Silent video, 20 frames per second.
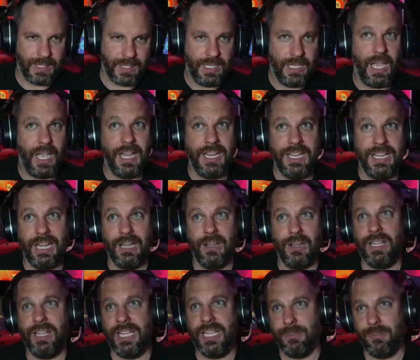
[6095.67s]
a
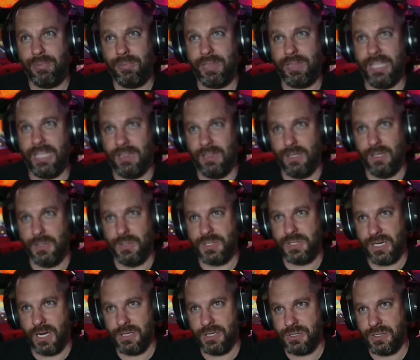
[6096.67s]
nearly complete loose
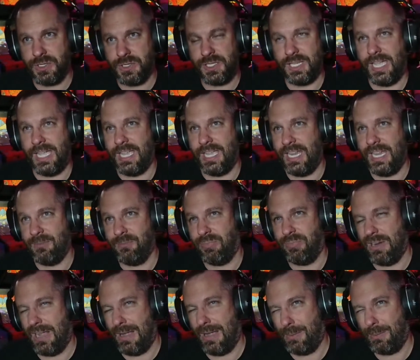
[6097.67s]
cartridge set and
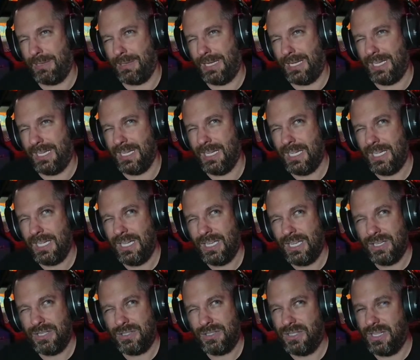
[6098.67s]
probably
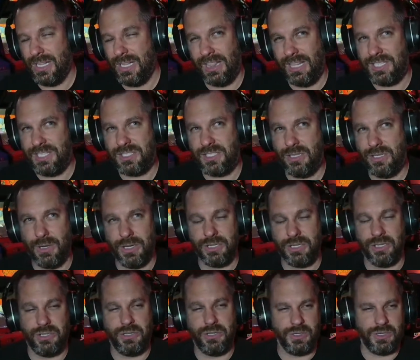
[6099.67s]
at least
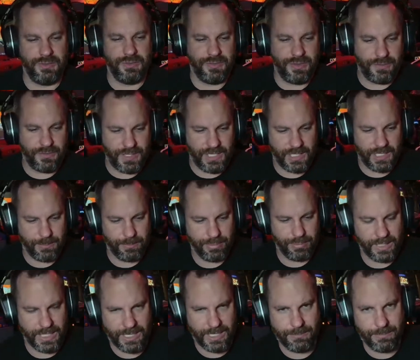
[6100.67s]
200, 250
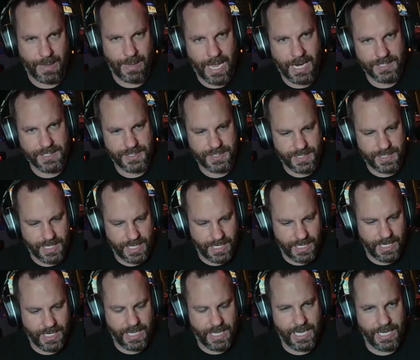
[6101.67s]
complete in box
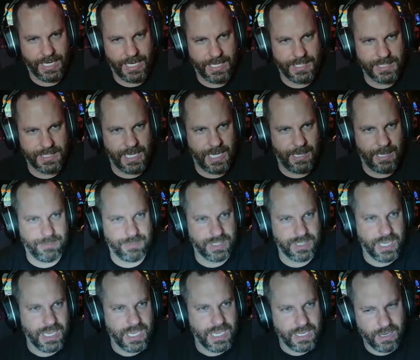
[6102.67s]
NES games.
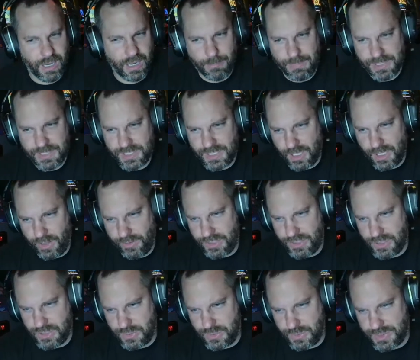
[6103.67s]
I'm missing all the
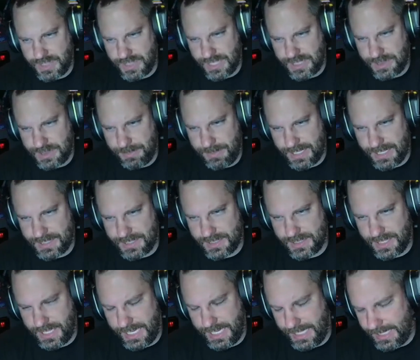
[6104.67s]
usual suspects
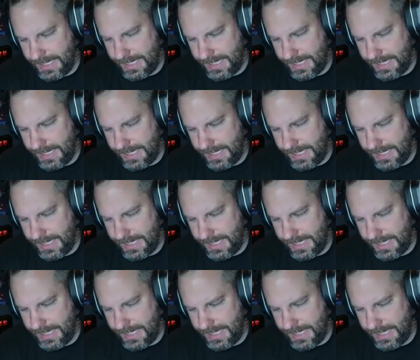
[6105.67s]
like